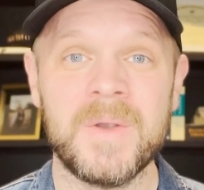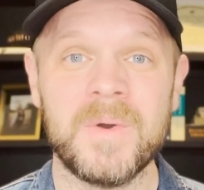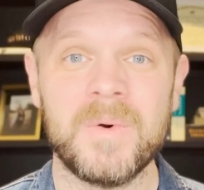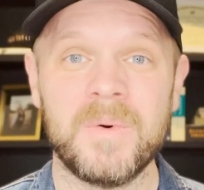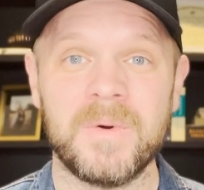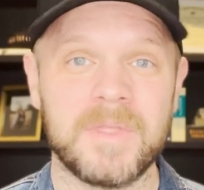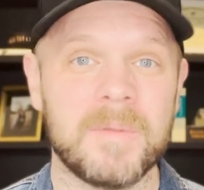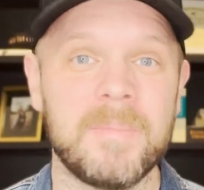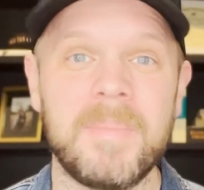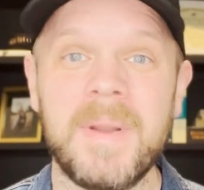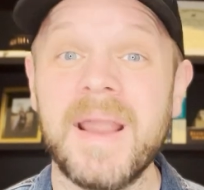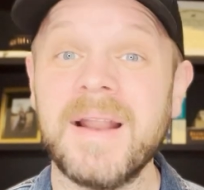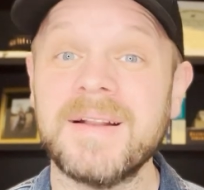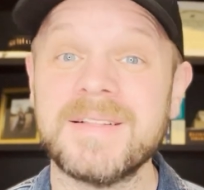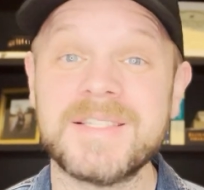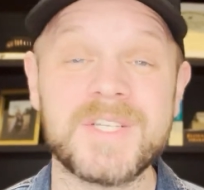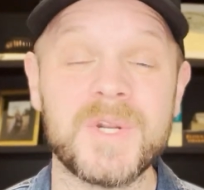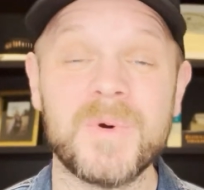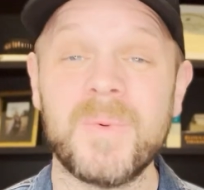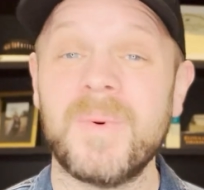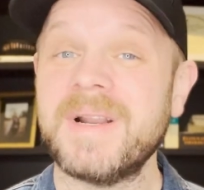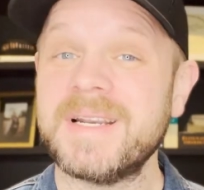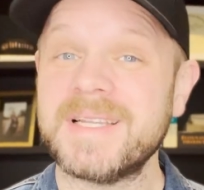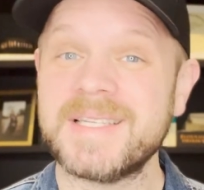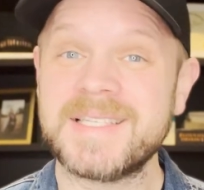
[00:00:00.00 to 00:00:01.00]
Well, the parents
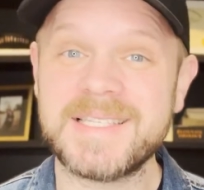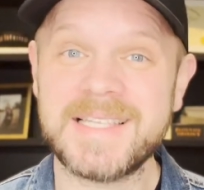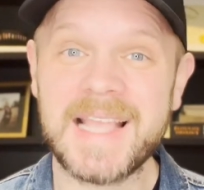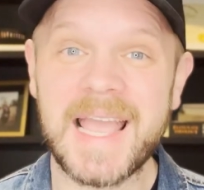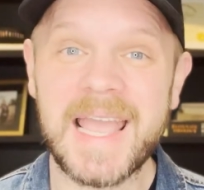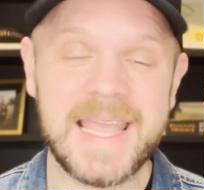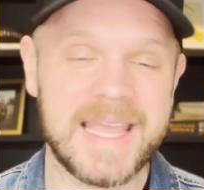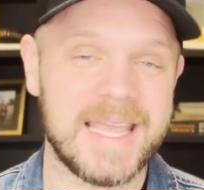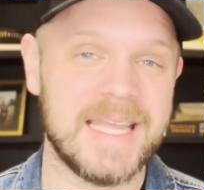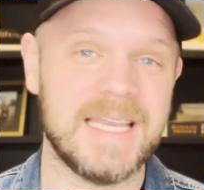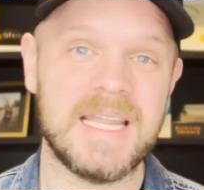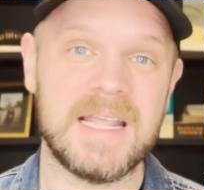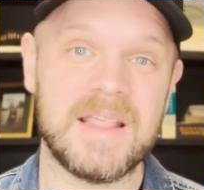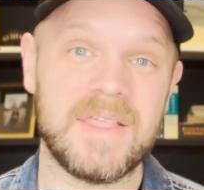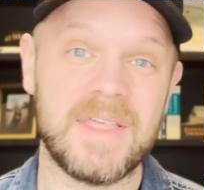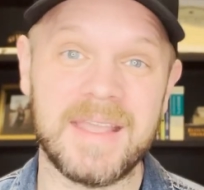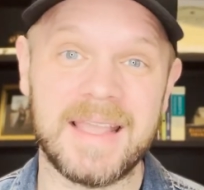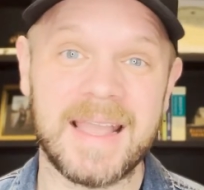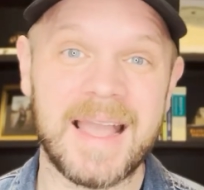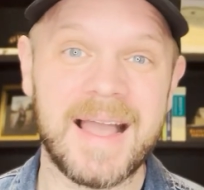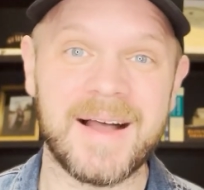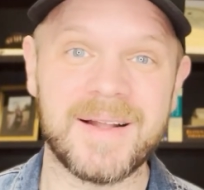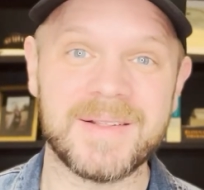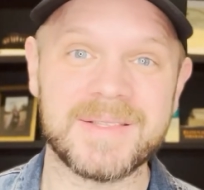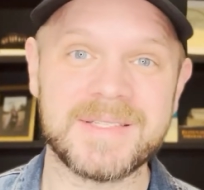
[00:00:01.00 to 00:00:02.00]
don't want to say
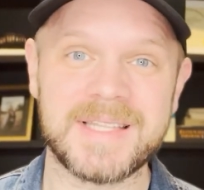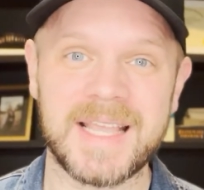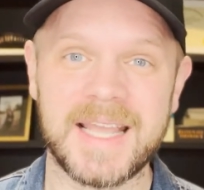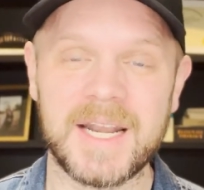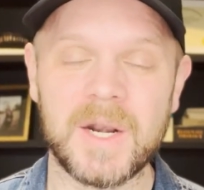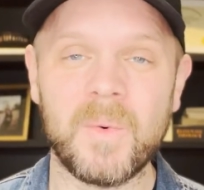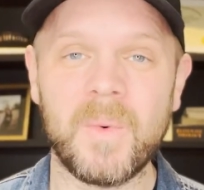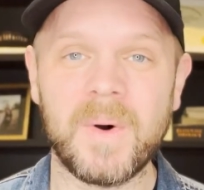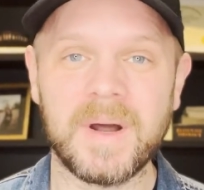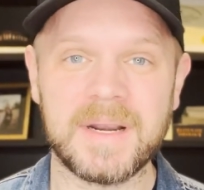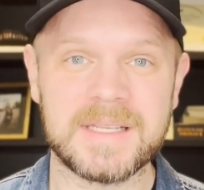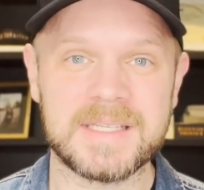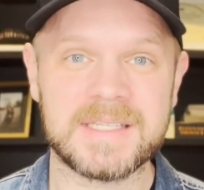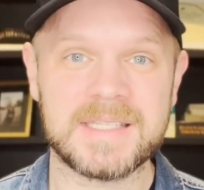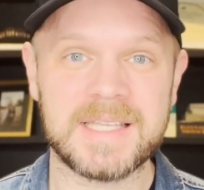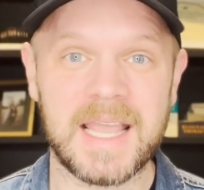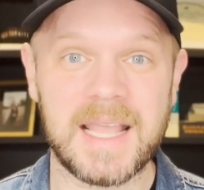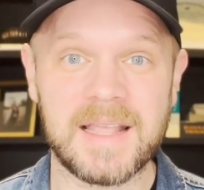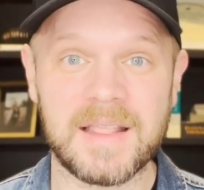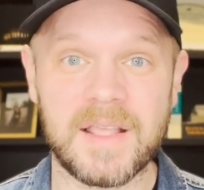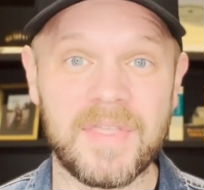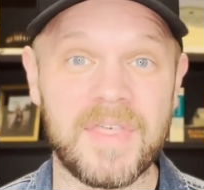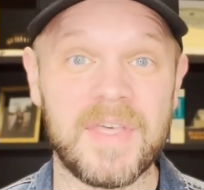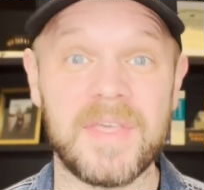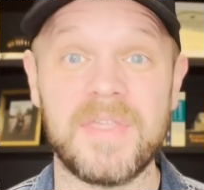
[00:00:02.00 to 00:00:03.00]
anything else. They don't want to say
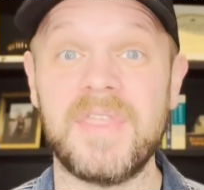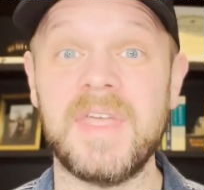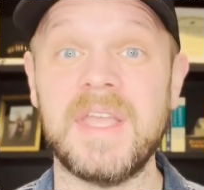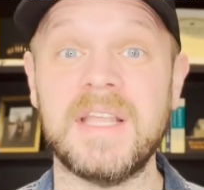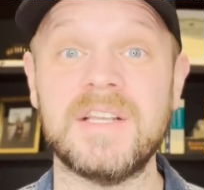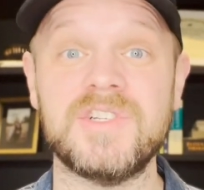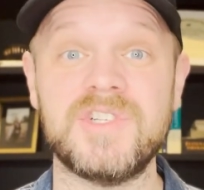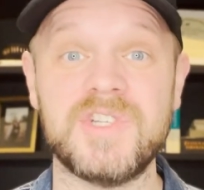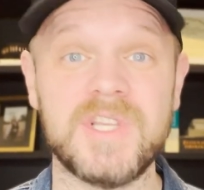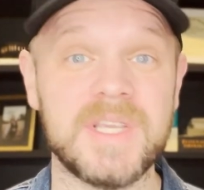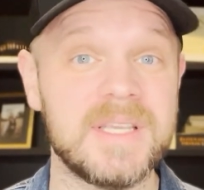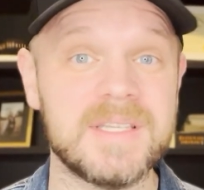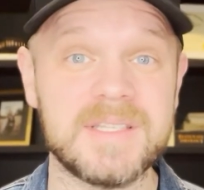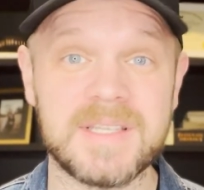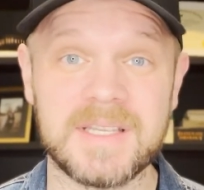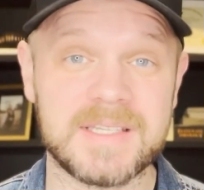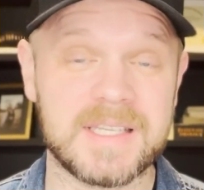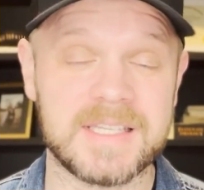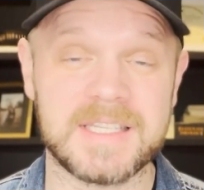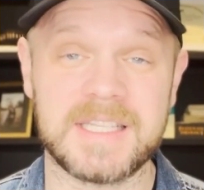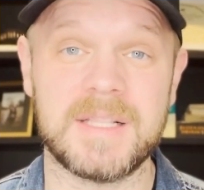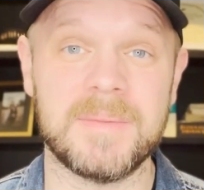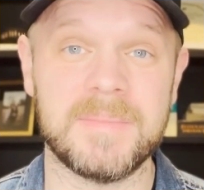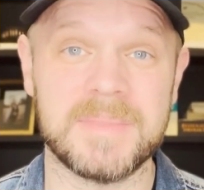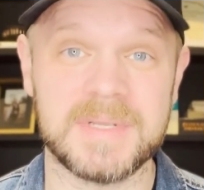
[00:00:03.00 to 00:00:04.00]
that they think Jesus
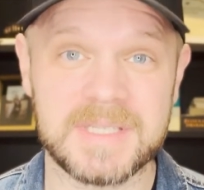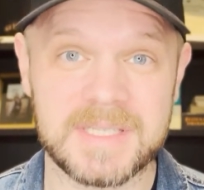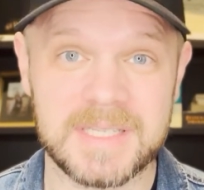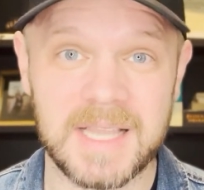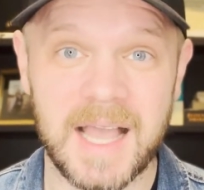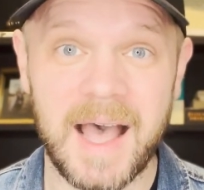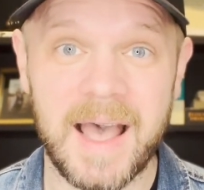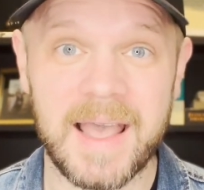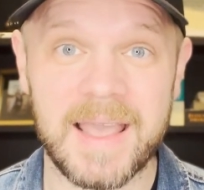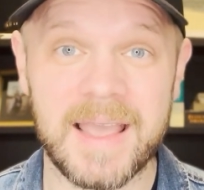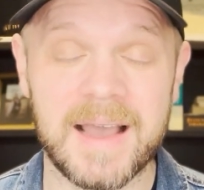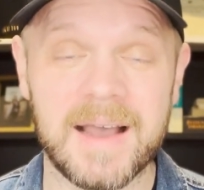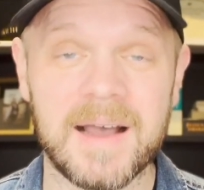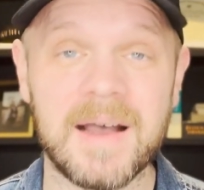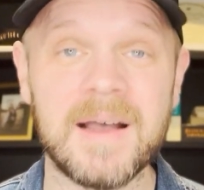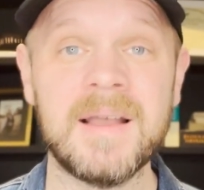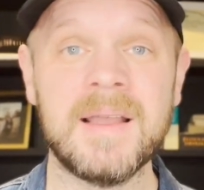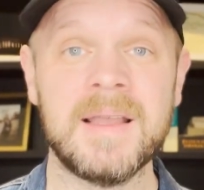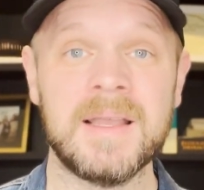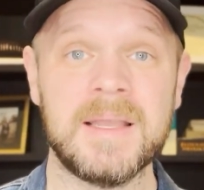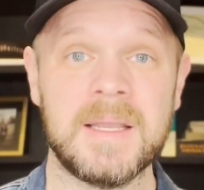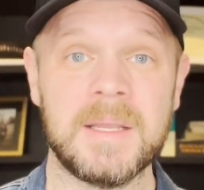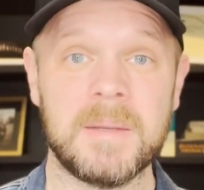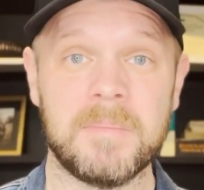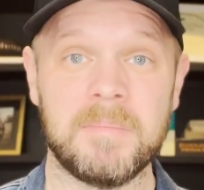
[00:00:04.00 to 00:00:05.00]
is the Messiah
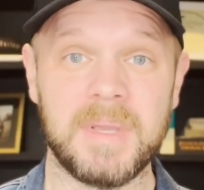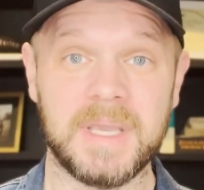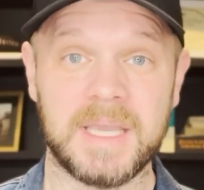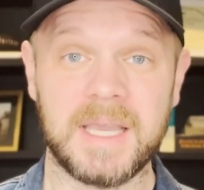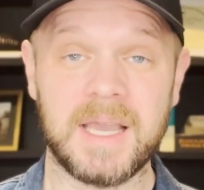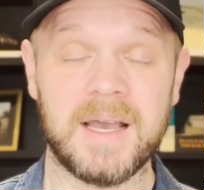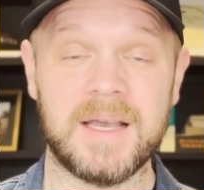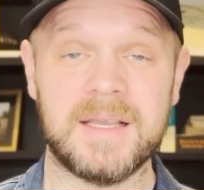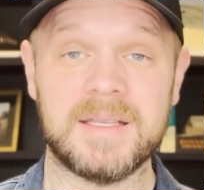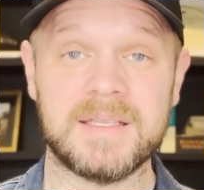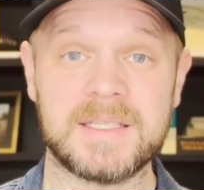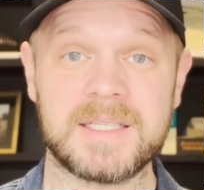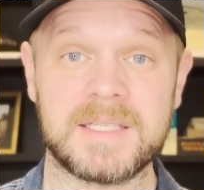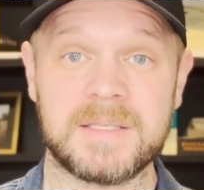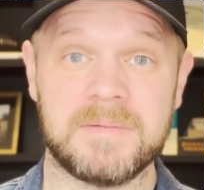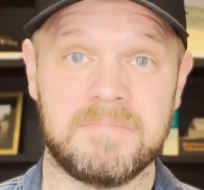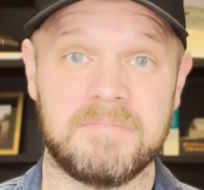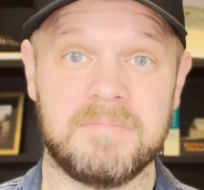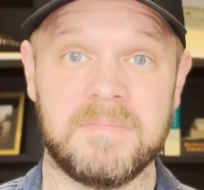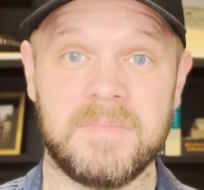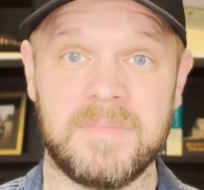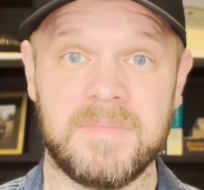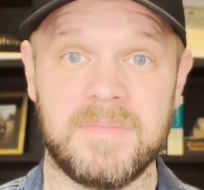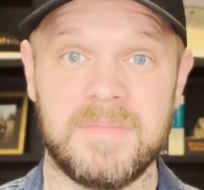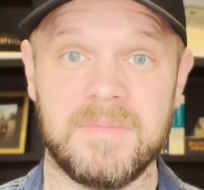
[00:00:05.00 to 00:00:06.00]
because
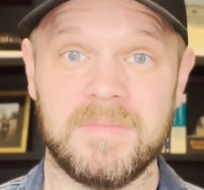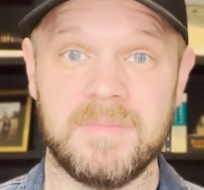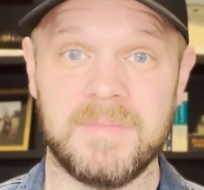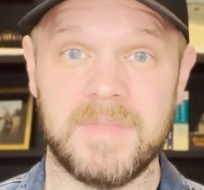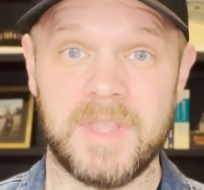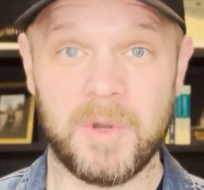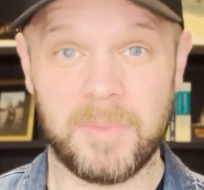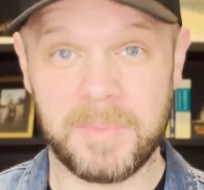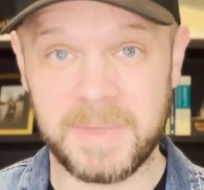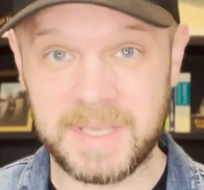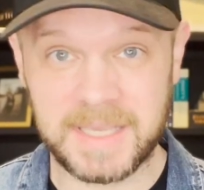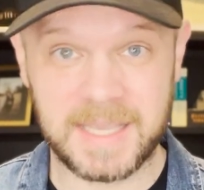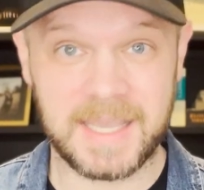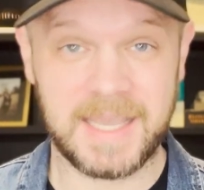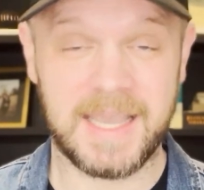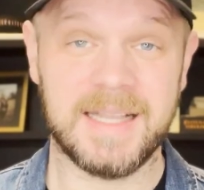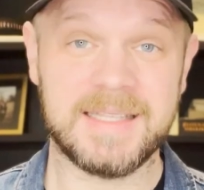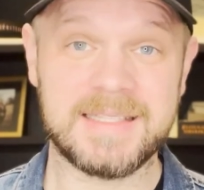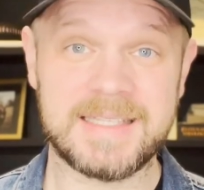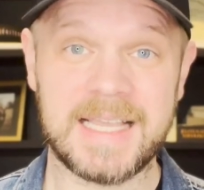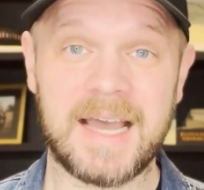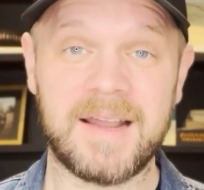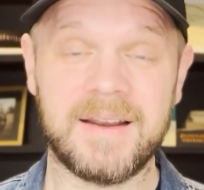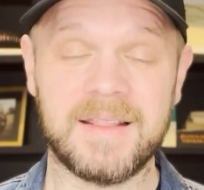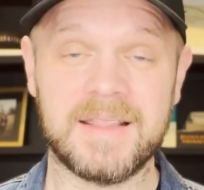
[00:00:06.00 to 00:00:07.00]
they'll be
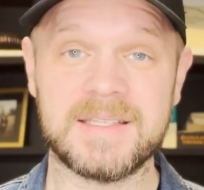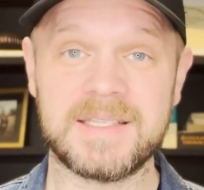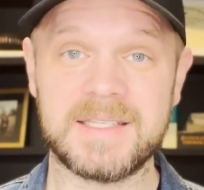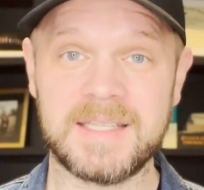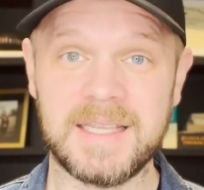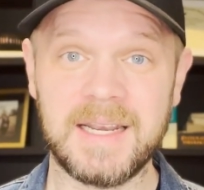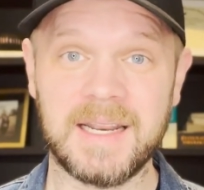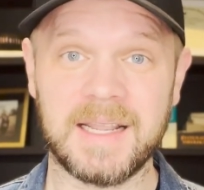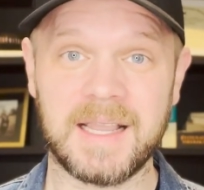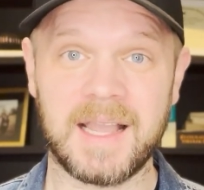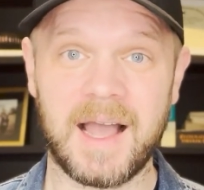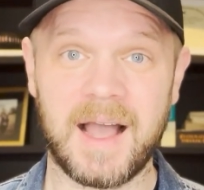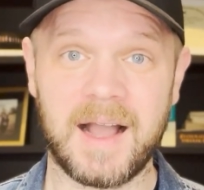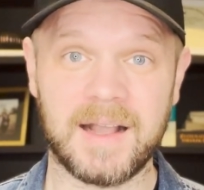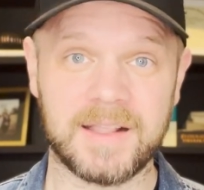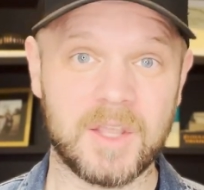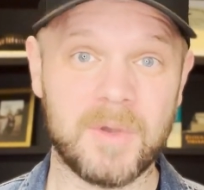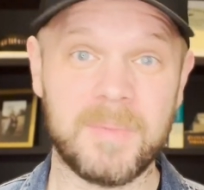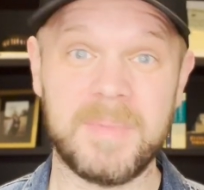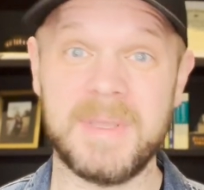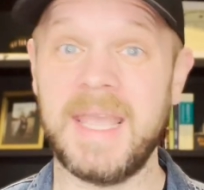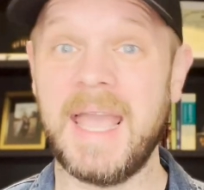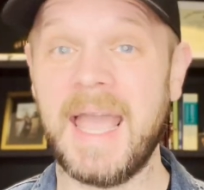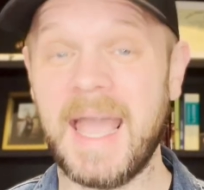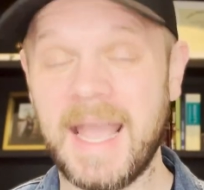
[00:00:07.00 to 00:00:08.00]
kicked out of the synagogue. They'll
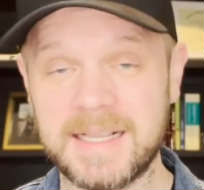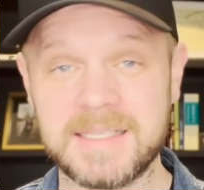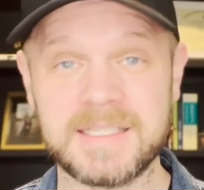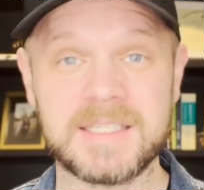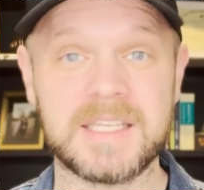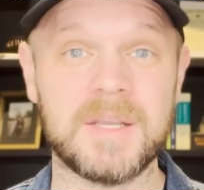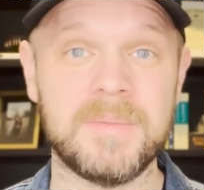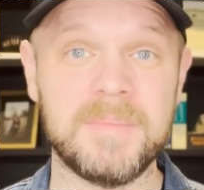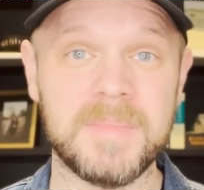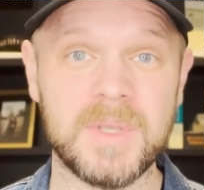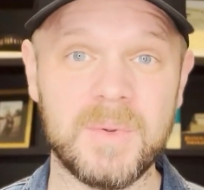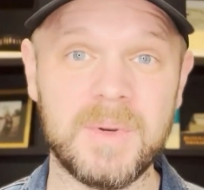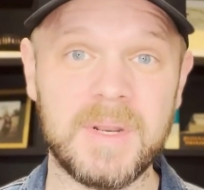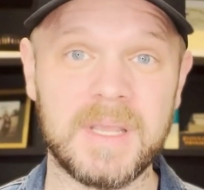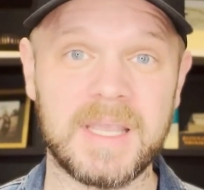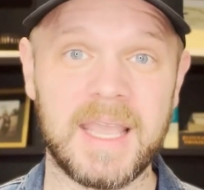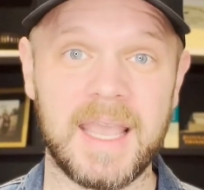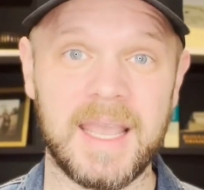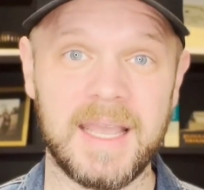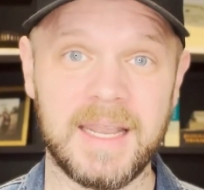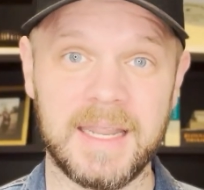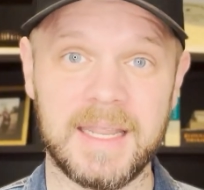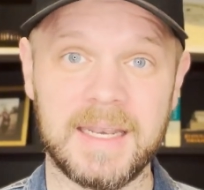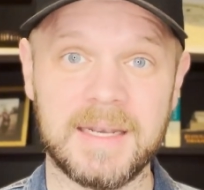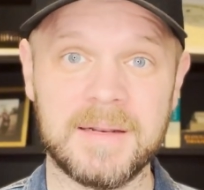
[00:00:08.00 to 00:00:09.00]
be
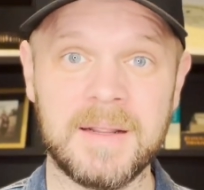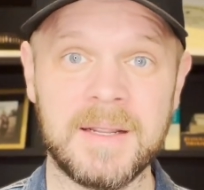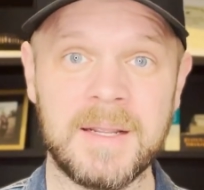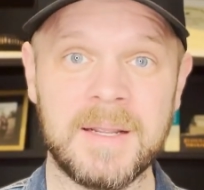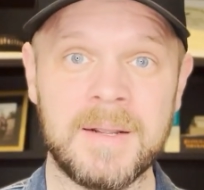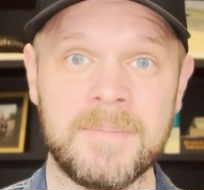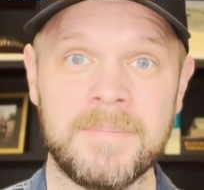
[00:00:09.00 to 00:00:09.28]
excommunicated.